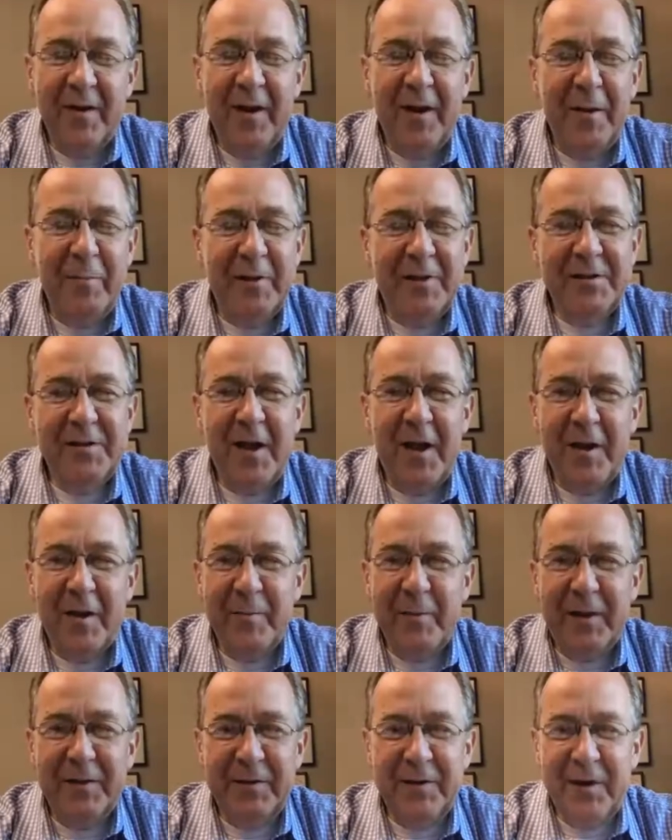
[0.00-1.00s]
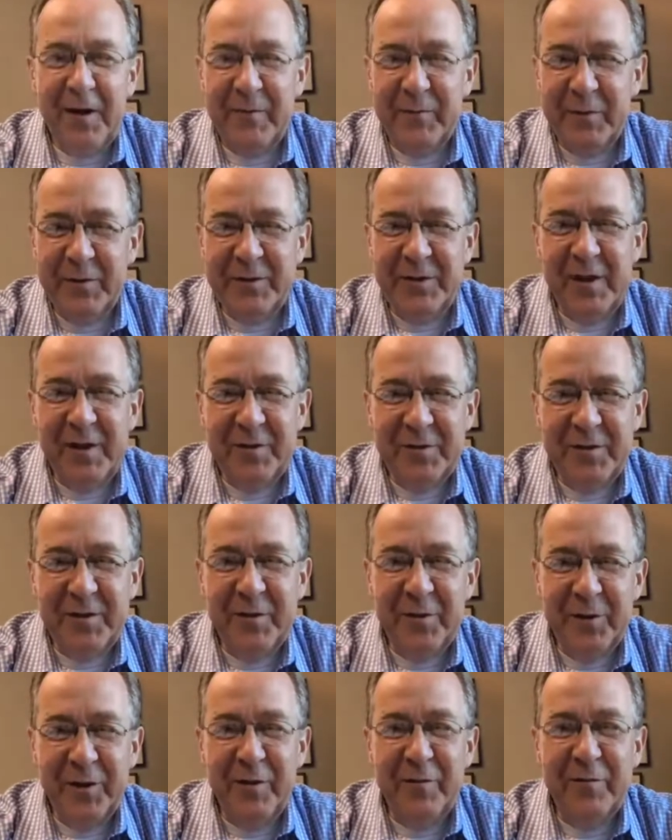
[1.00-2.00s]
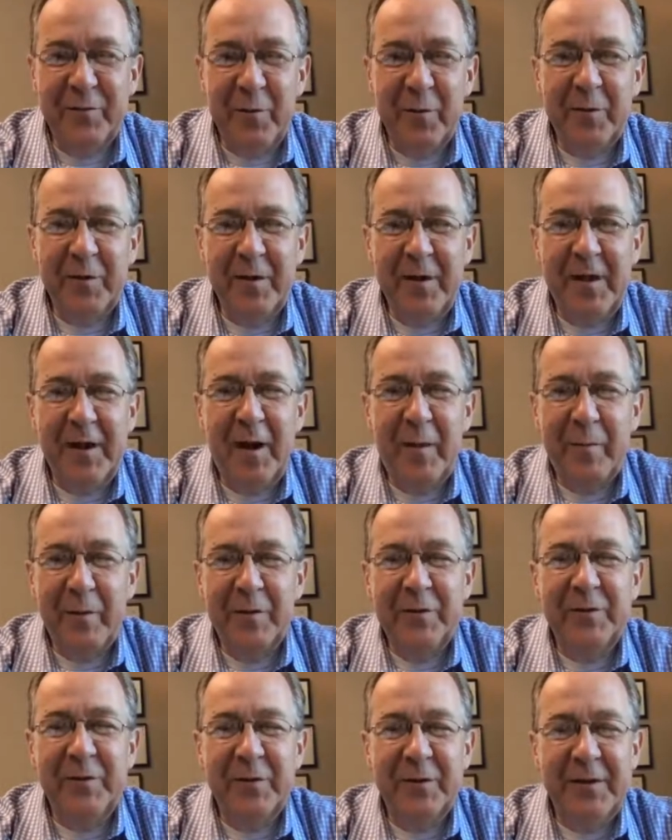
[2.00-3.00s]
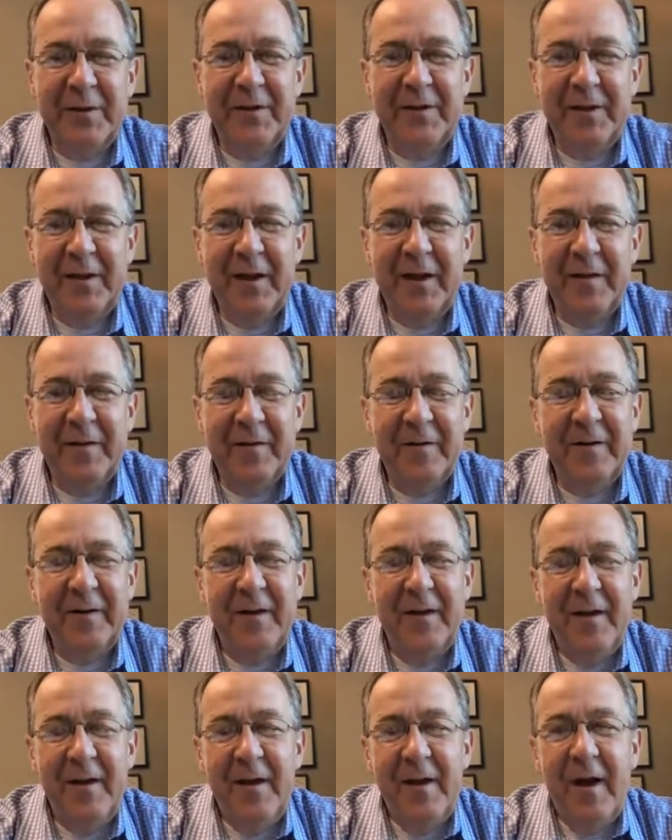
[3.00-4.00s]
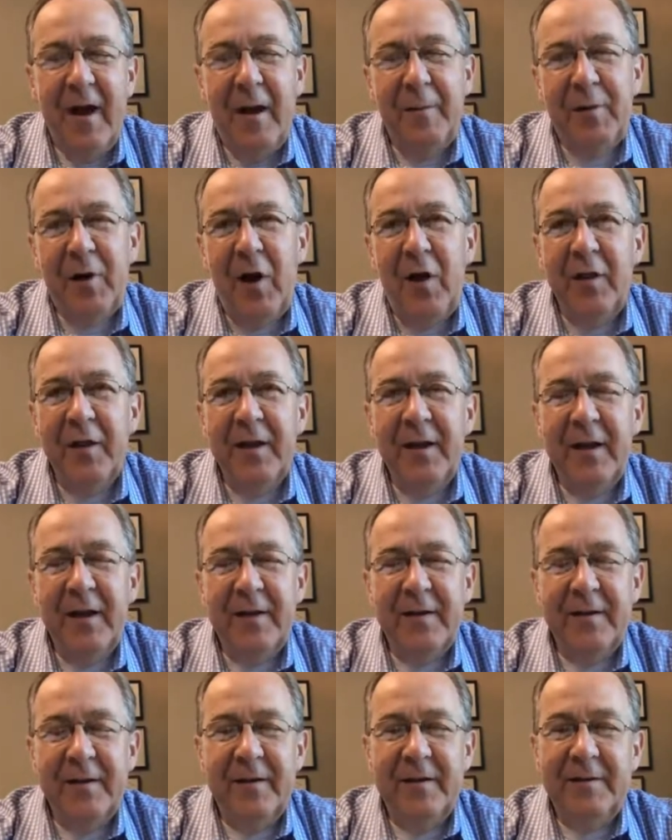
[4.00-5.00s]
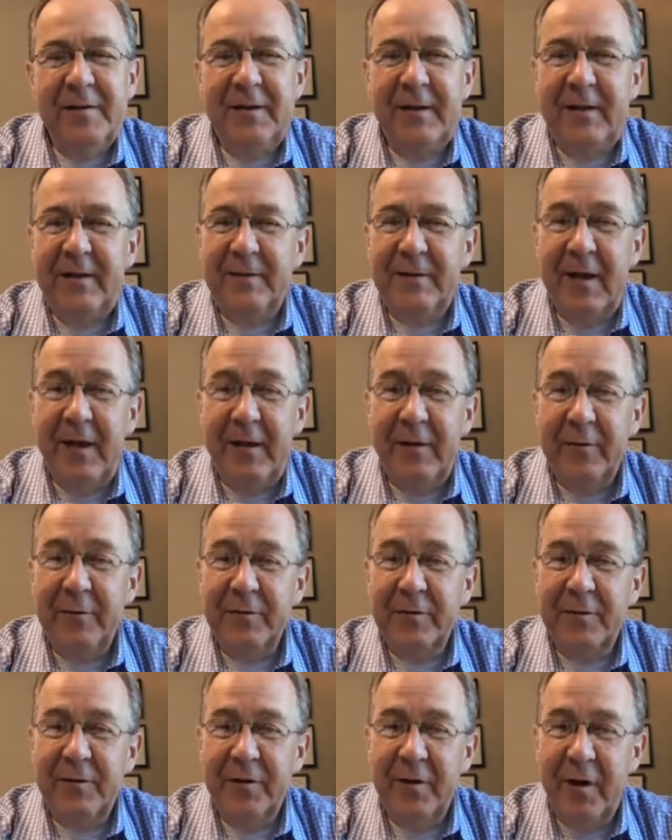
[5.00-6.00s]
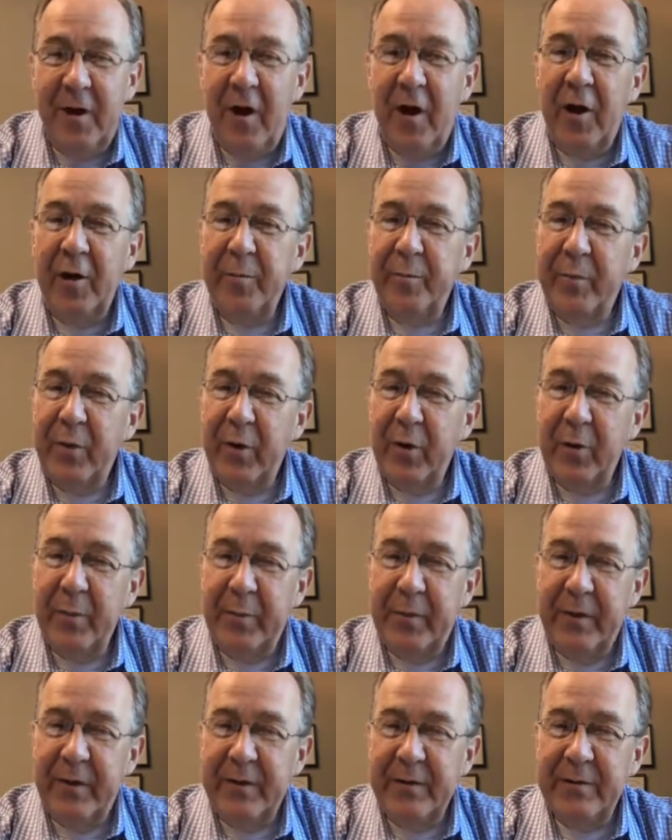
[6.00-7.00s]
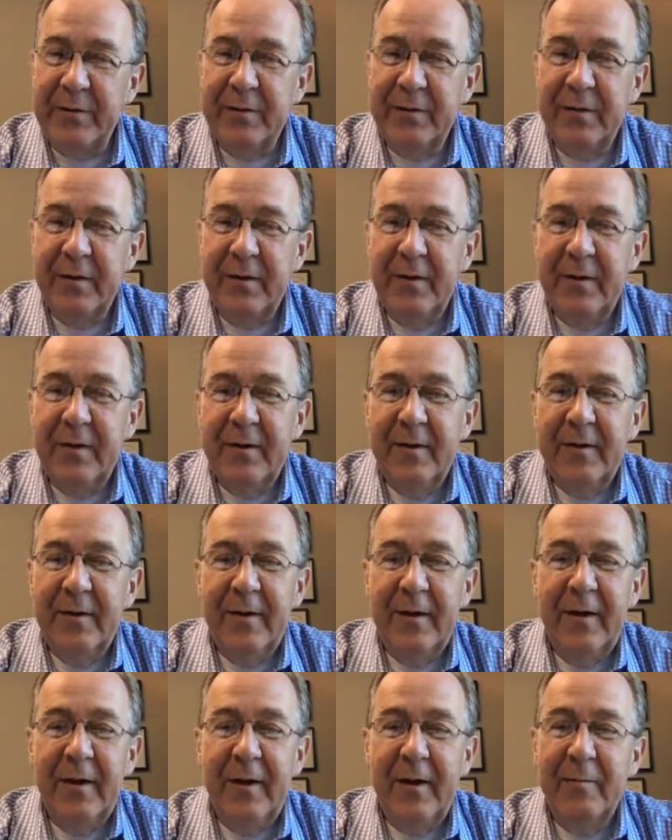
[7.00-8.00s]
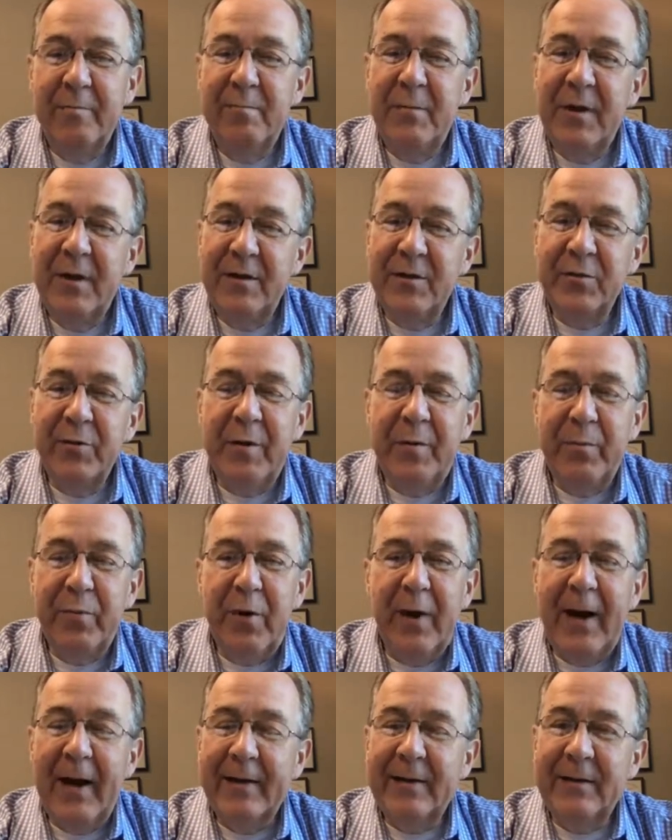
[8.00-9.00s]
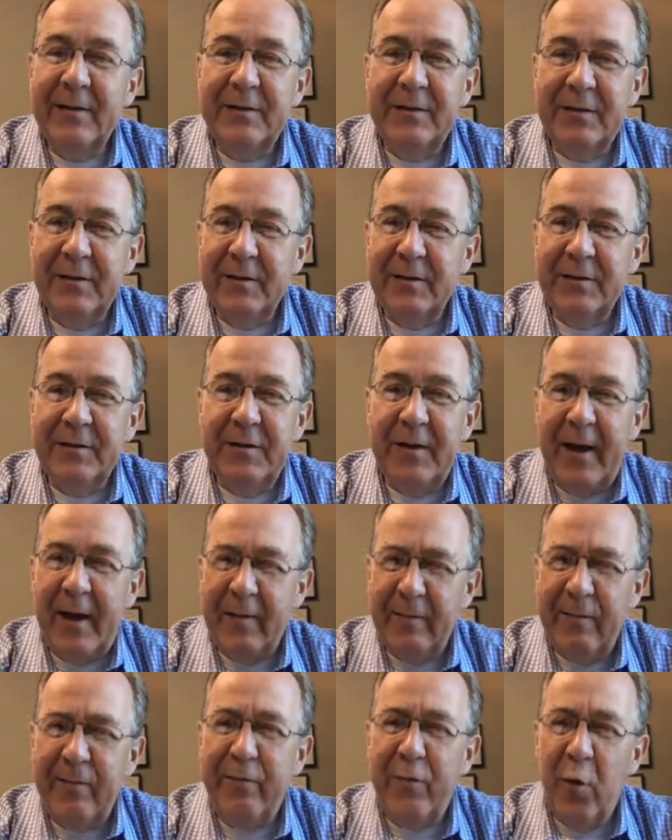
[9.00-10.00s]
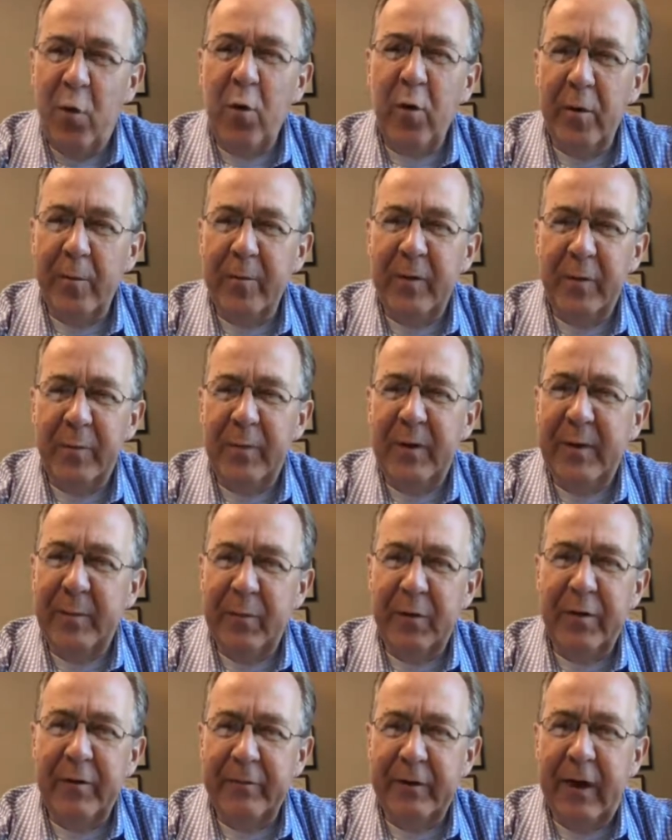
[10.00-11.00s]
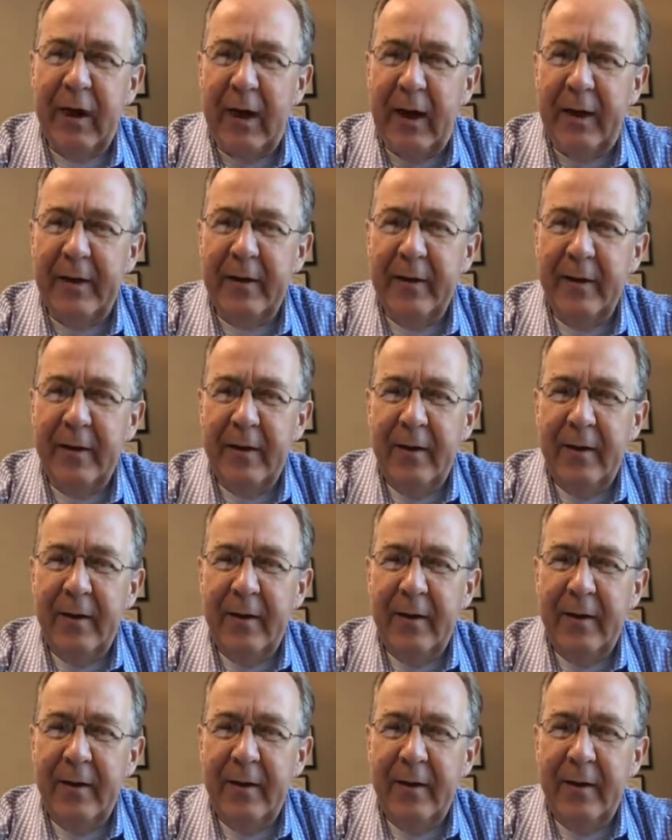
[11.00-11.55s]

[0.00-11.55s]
And I'm excited about the conversation. Looking forward to that opportunity together. I'm calling it Details on Purpose, Ministry Practices that Form the People of God.